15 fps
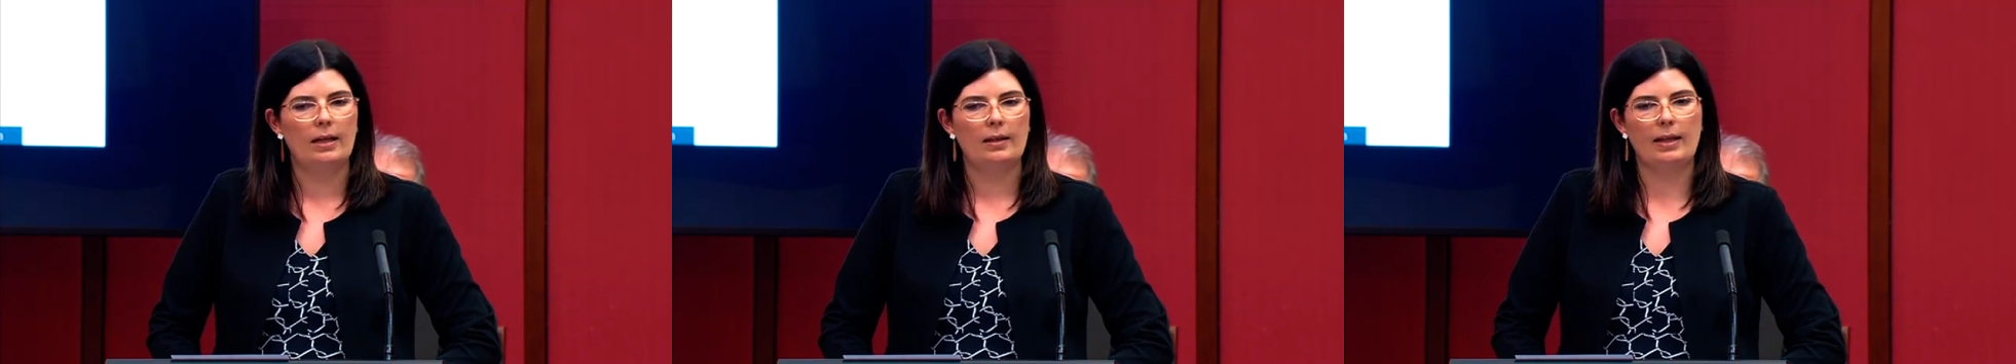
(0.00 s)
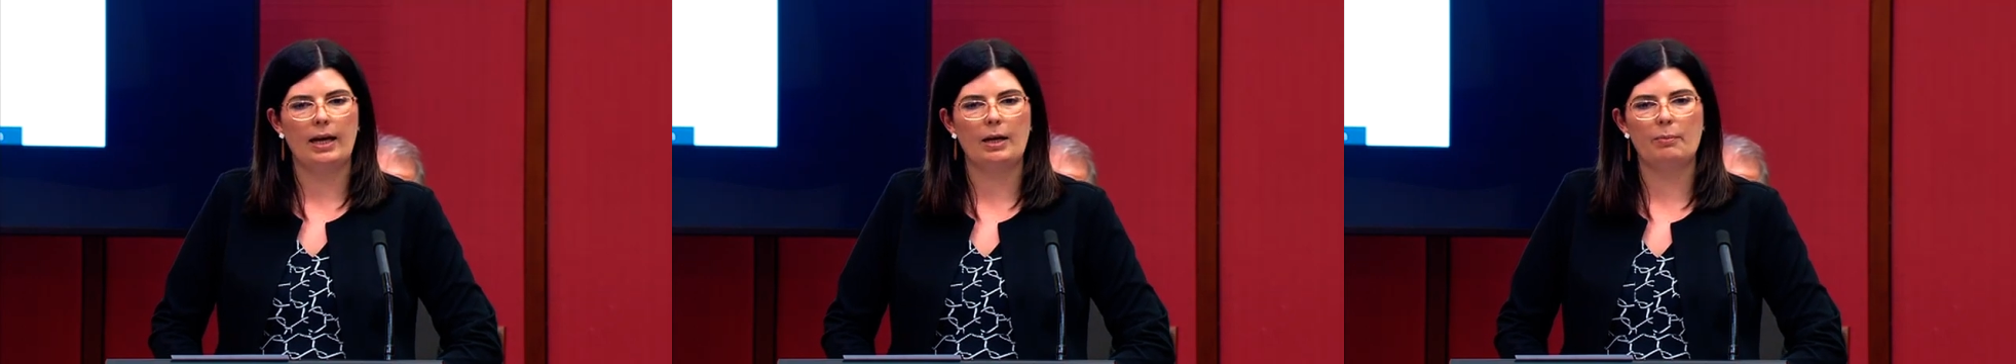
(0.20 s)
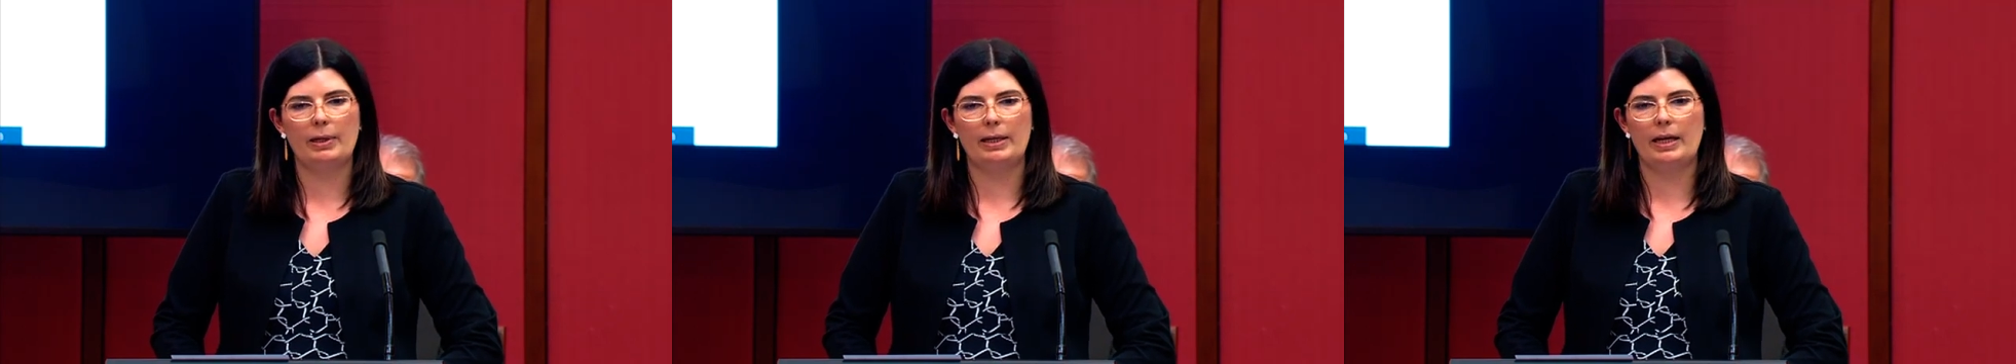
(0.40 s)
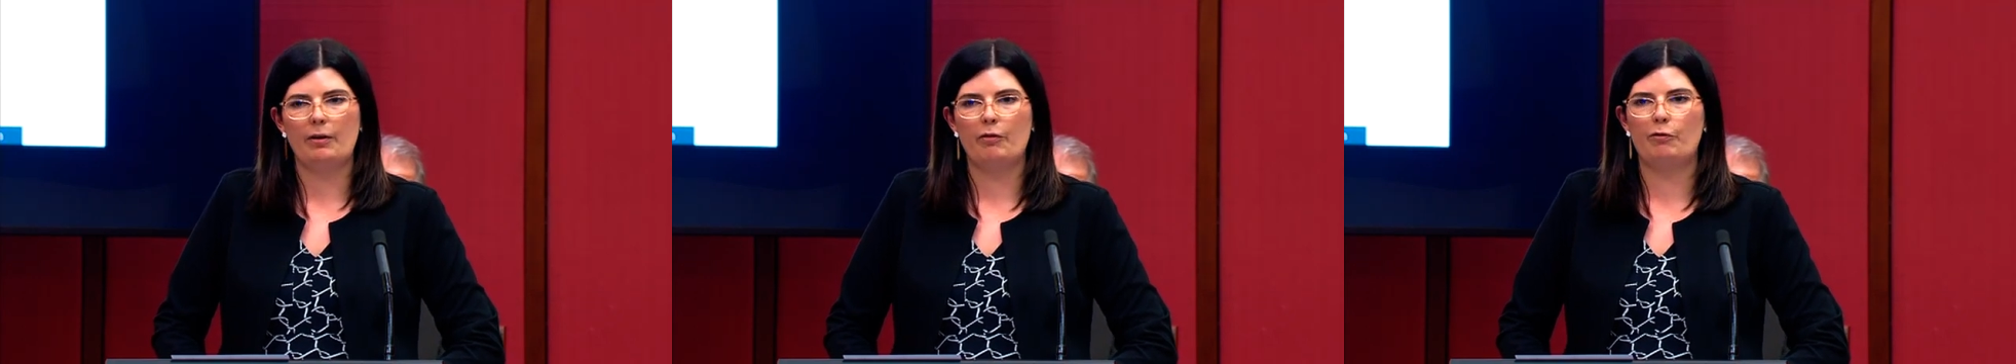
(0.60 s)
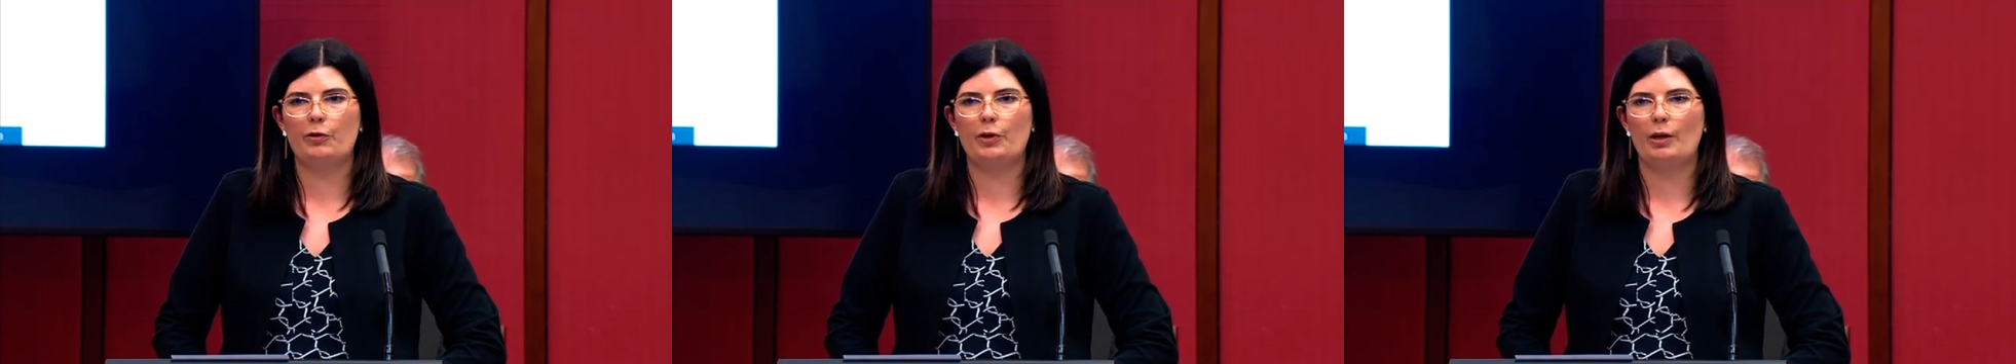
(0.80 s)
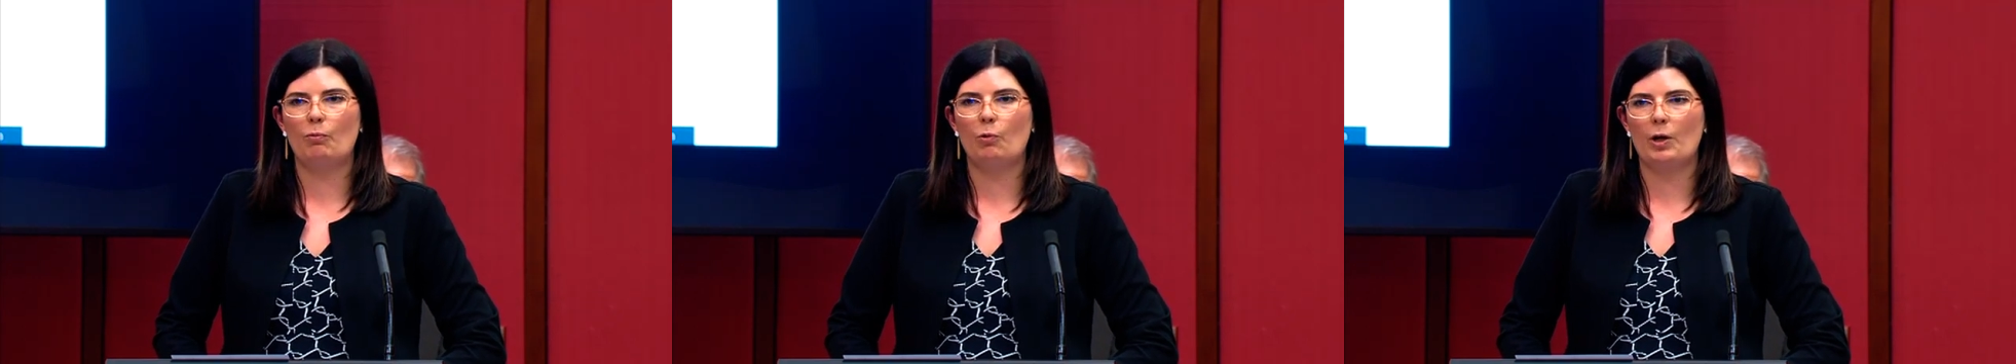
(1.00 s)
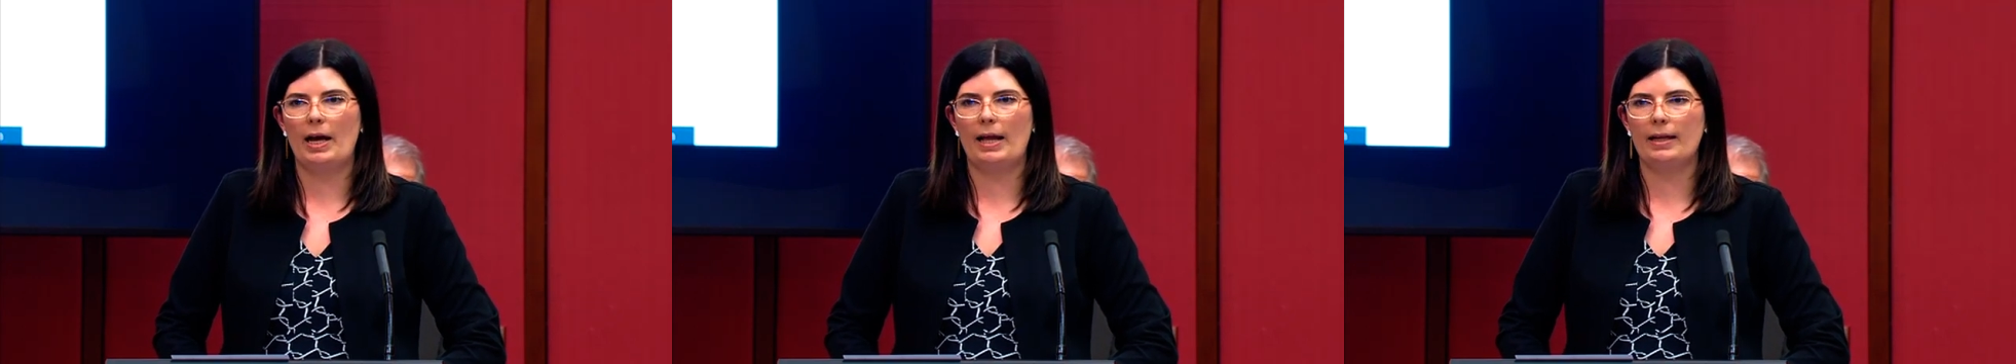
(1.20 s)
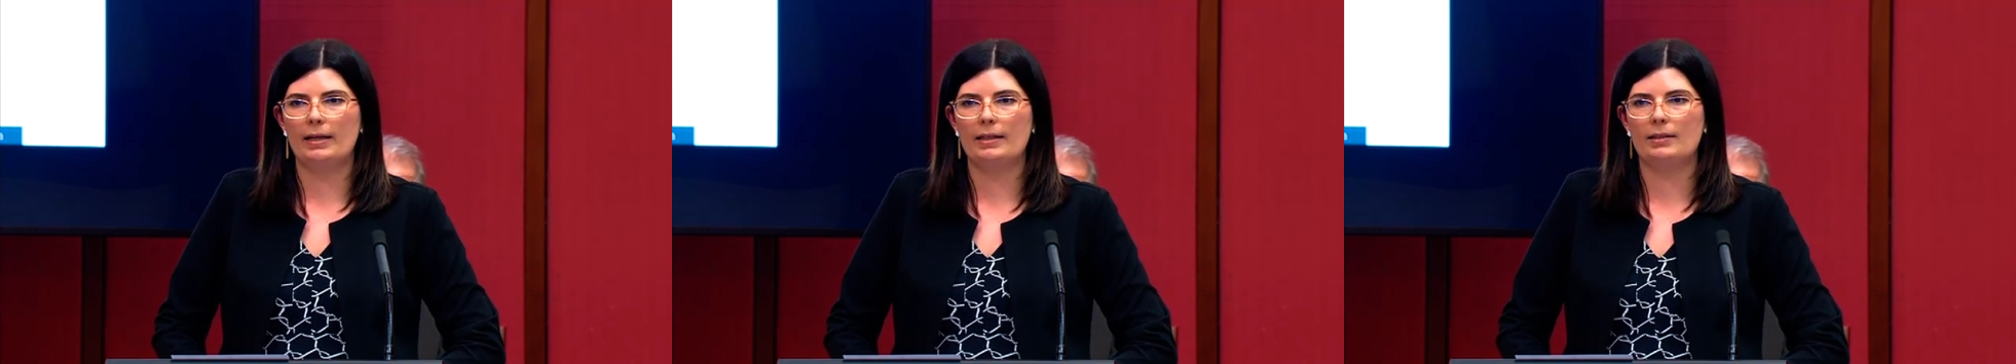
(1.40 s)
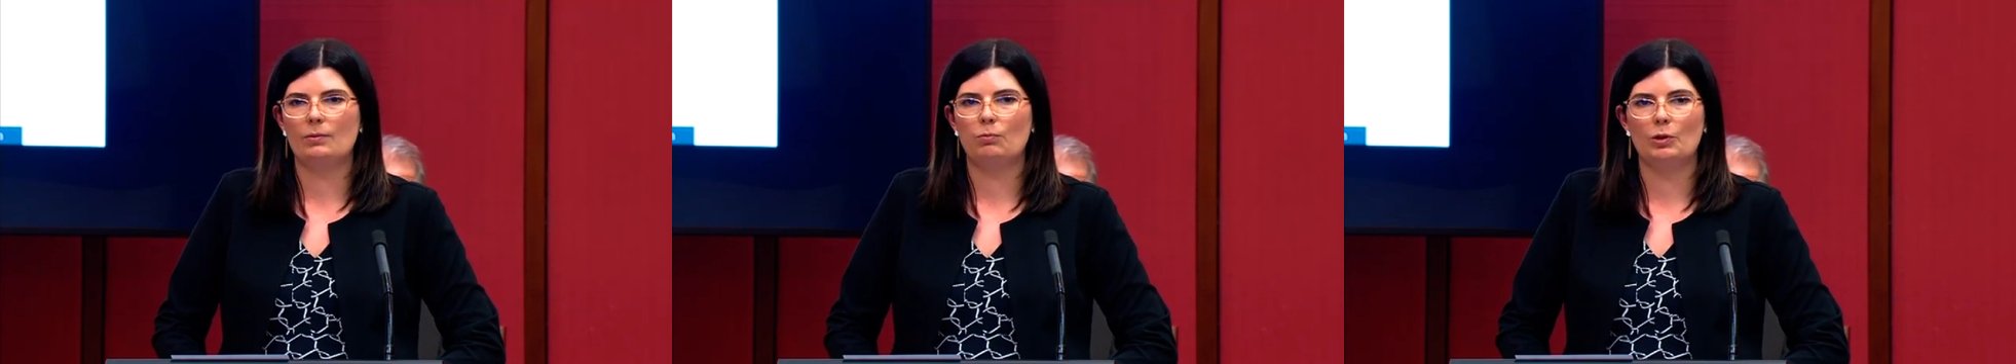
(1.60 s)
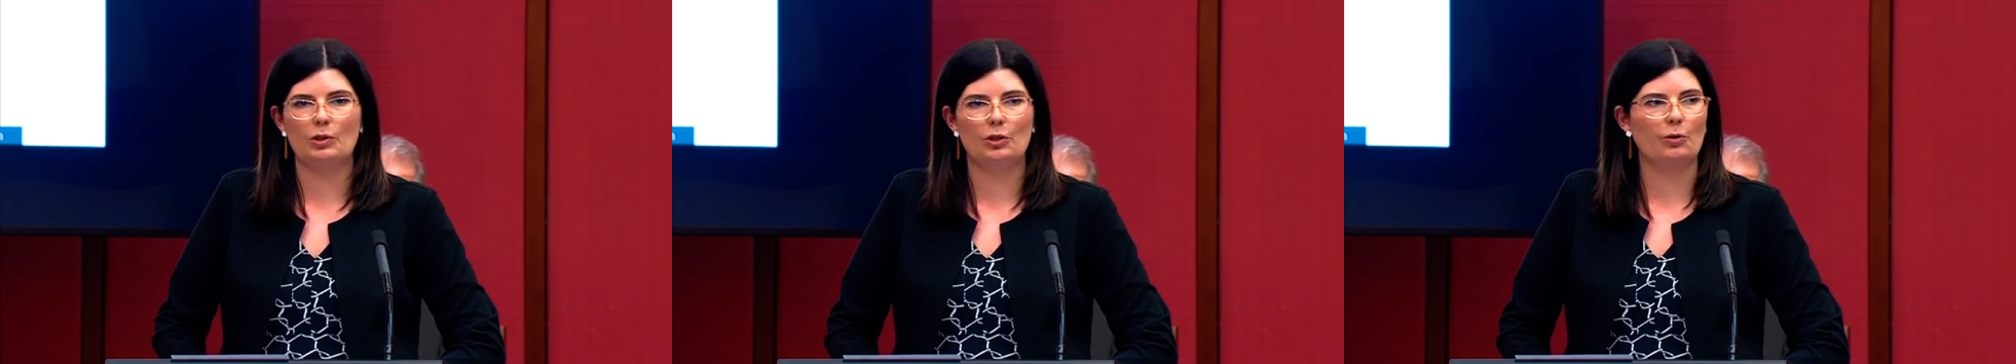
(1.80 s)
They believed in what Alex
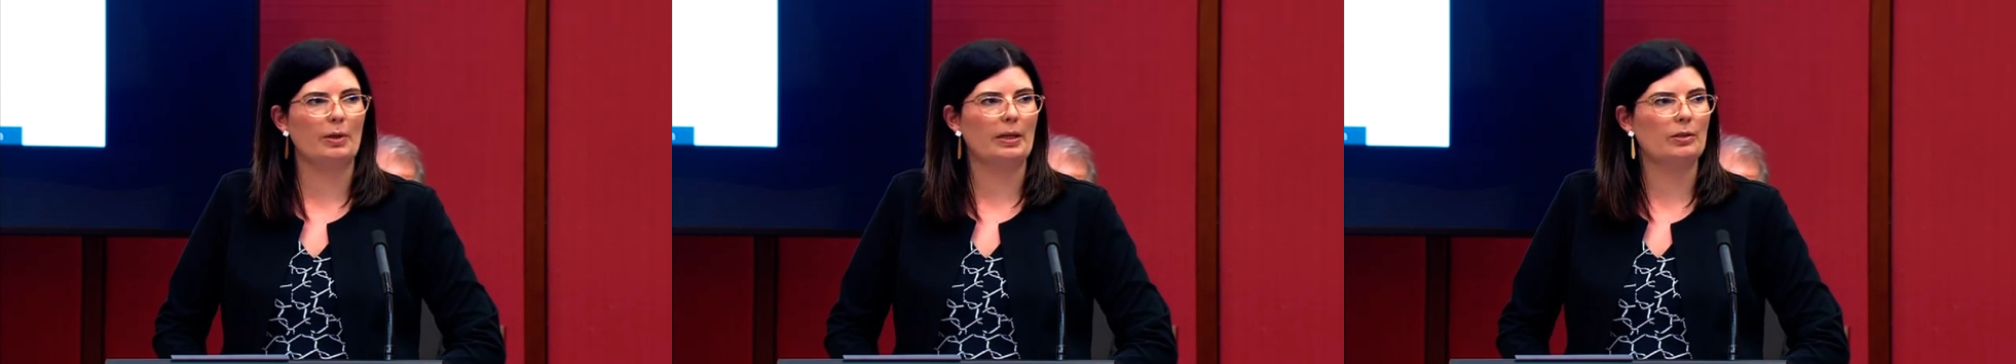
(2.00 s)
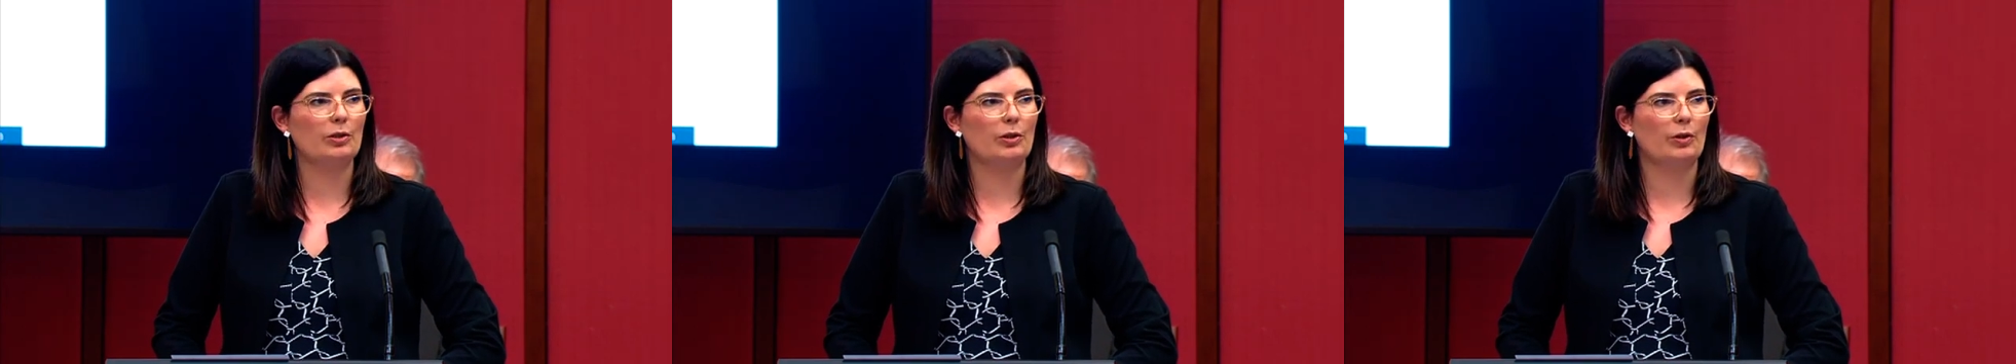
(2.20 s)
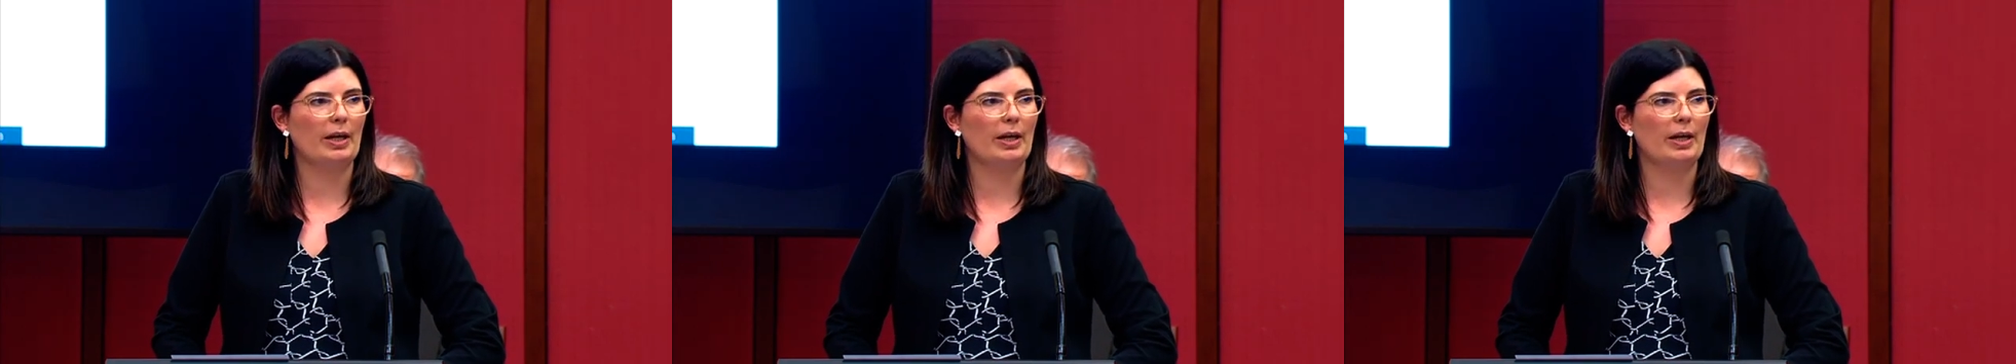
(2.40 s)
was doing too.